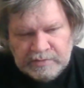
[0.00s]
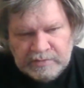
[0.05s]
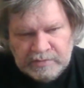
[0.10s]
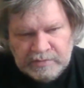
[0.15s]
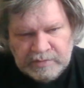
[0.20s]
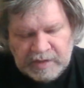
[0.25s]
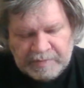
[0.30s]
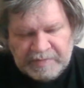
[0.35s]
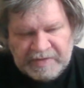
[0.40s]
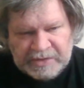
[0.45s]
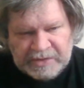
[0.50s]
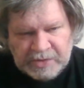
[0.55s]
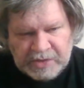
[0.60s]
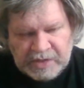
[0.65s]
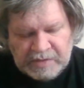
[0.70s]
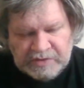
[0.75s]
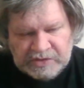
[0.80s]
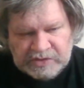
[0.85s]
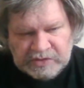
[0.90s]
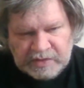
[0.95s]
the
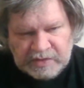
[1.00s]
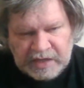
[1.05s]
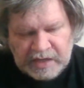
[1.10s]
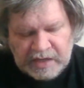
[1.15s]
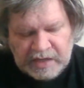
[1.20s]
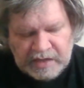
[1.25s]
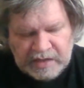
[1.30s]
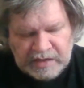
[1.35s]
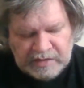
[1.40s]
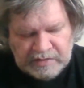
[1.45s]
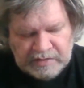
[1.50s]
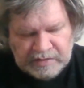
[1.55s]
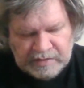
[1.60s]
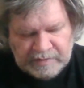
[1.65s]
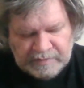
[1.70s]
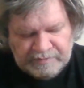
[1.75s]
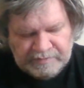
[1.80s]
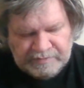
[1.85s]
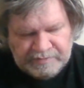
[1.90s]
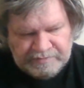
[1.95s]
Patreon was okay and
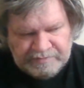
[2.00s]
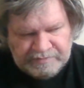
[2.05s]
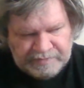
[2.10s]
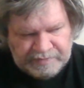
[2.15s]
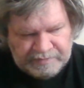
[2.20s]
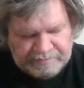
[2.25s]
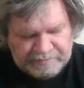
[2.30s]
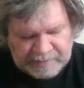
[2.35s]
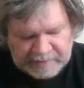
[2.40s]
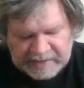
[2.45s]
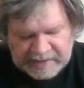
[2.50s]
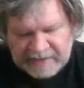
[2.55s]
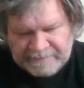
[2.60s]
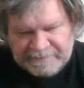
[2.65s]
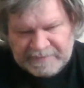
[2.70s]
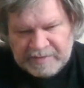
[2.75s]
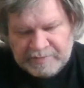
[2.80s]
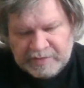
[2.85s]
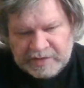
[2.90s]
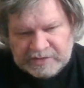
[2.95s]
the
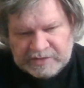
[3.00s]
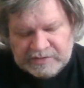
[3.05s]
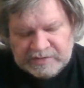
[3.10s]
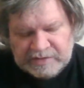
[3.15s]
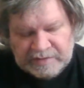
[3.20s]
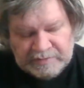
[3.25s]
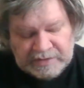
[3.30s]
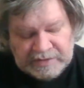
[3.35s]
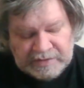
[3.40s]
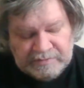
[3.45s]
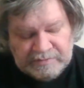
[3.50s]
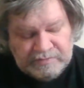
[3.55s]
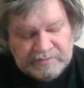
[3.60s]
cafe pressers. I'm like,